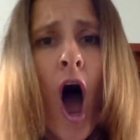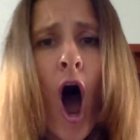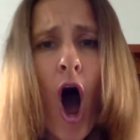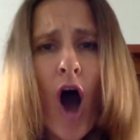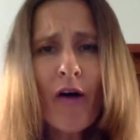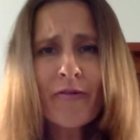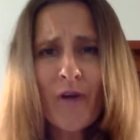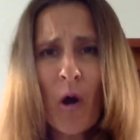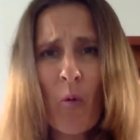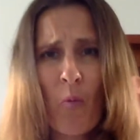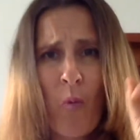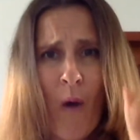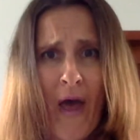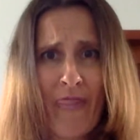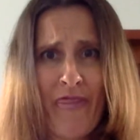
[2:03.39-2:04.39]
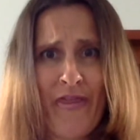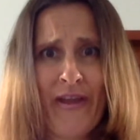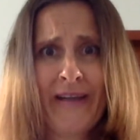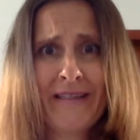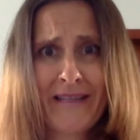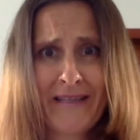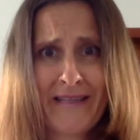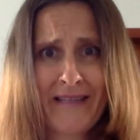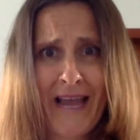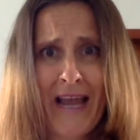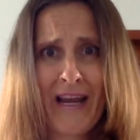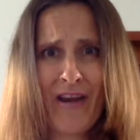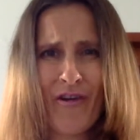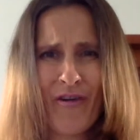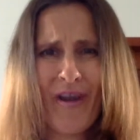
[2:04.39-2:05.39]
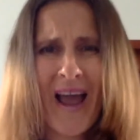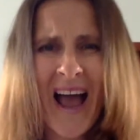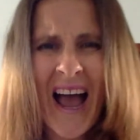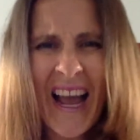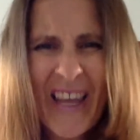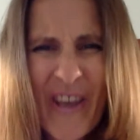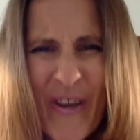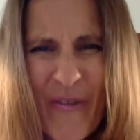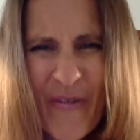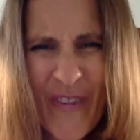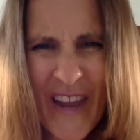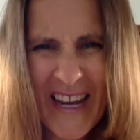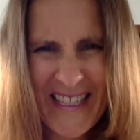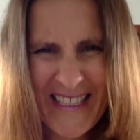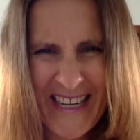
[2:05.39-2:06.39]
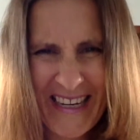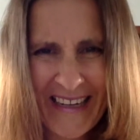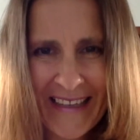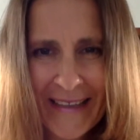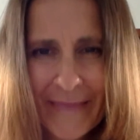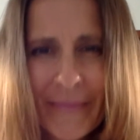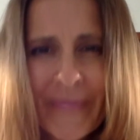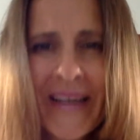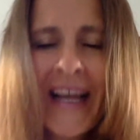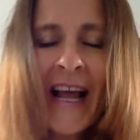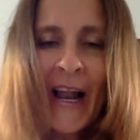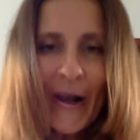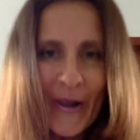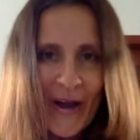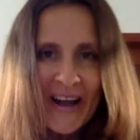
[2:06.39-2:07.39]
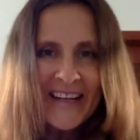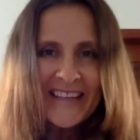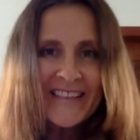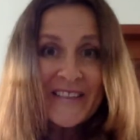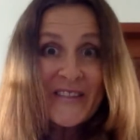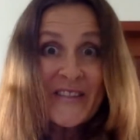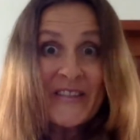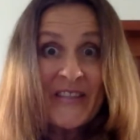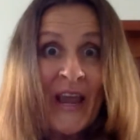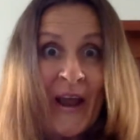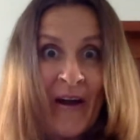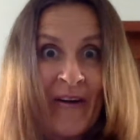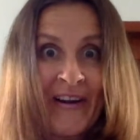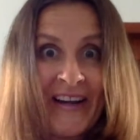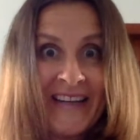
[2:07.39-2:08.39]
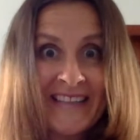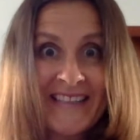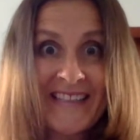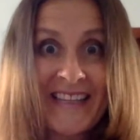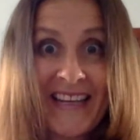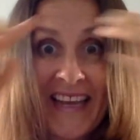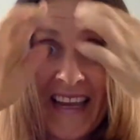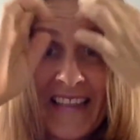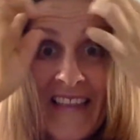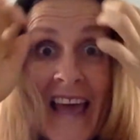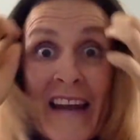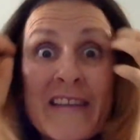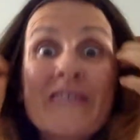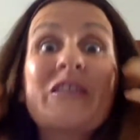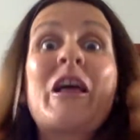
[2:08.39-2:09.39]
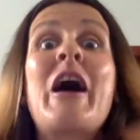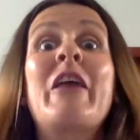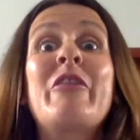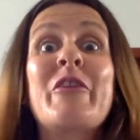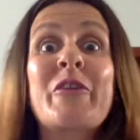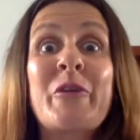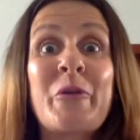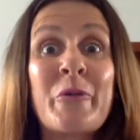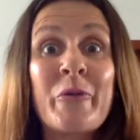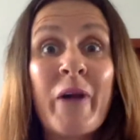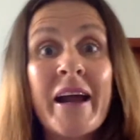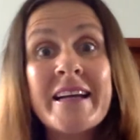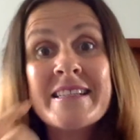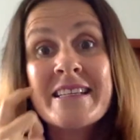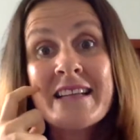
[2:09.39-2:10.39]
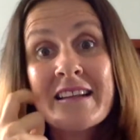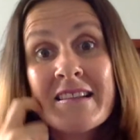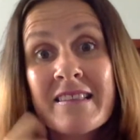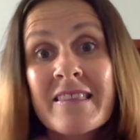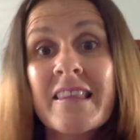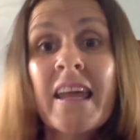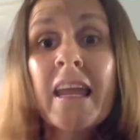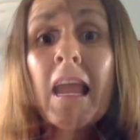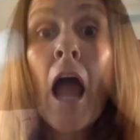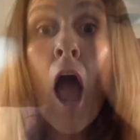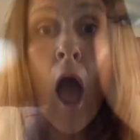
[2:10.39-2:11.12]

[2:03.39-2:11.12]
I've got one thing to say to you. Are you fair dinkum? Like, seriously, that is like the craziest thing.